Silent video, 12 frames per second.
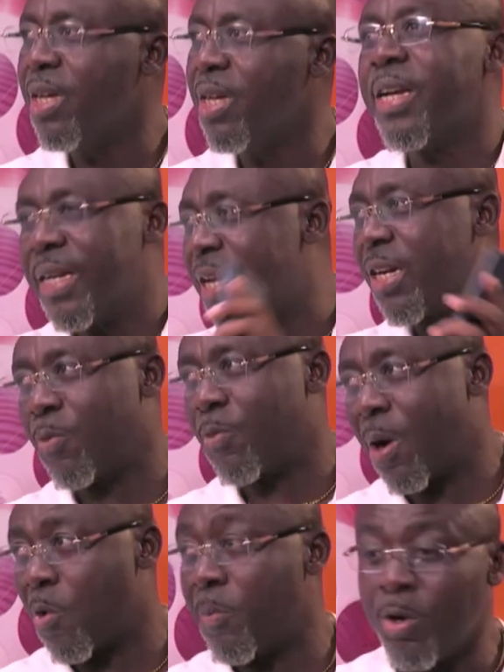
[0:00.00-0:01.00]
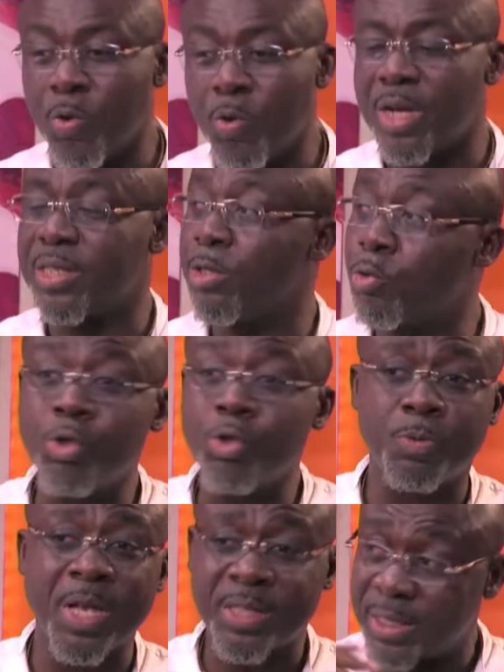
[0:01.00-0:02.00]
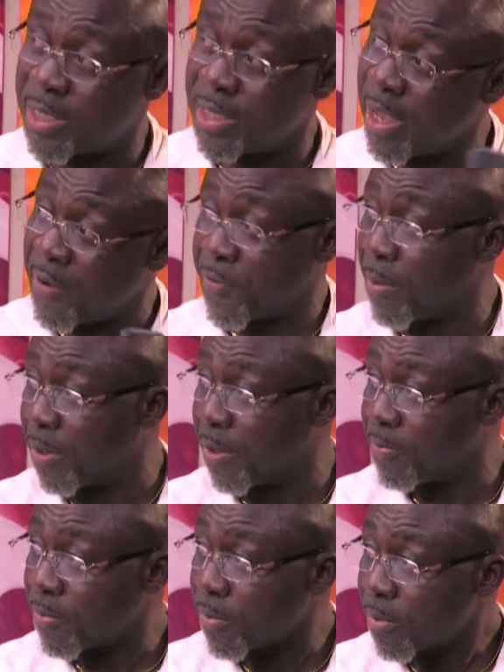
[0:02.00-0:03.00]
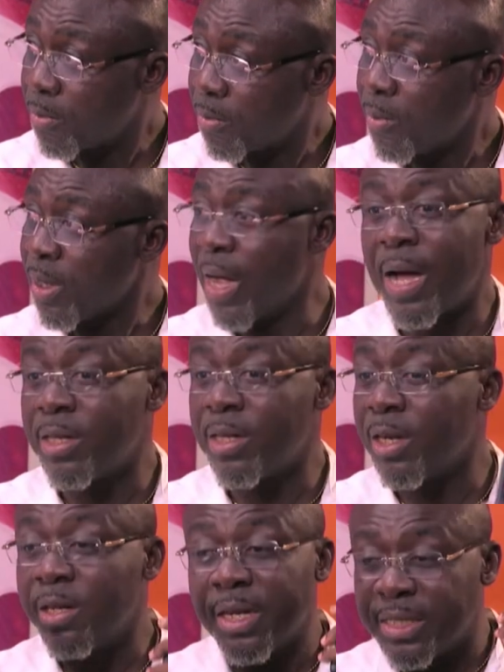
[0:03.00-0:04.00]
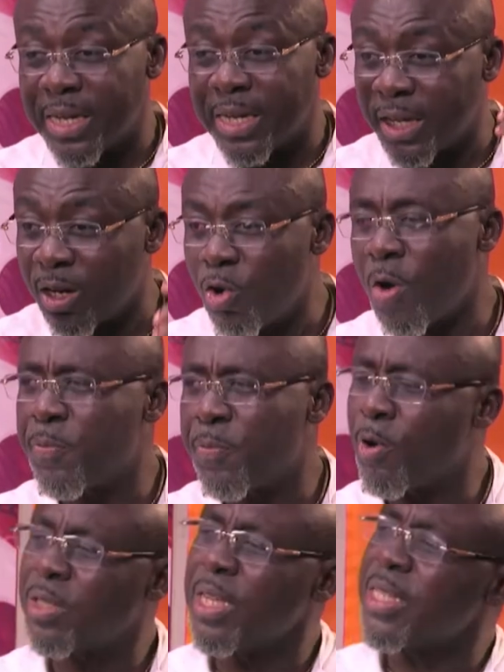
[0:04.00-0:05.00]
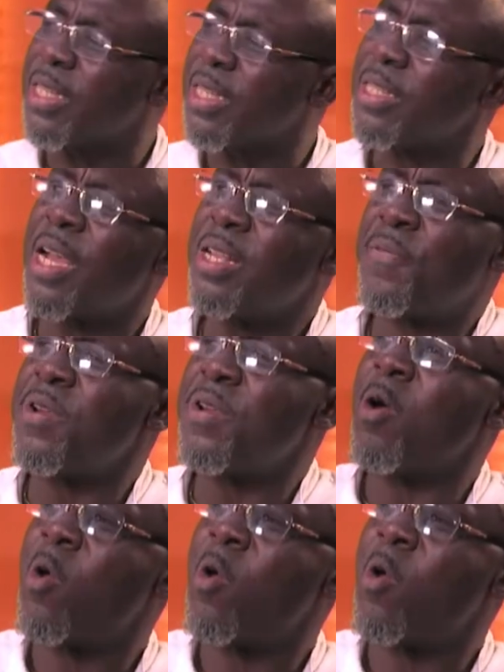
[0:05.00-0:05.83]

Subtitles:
Near the work. Me know, because schools just starting a framing. they are in love because see any fina copy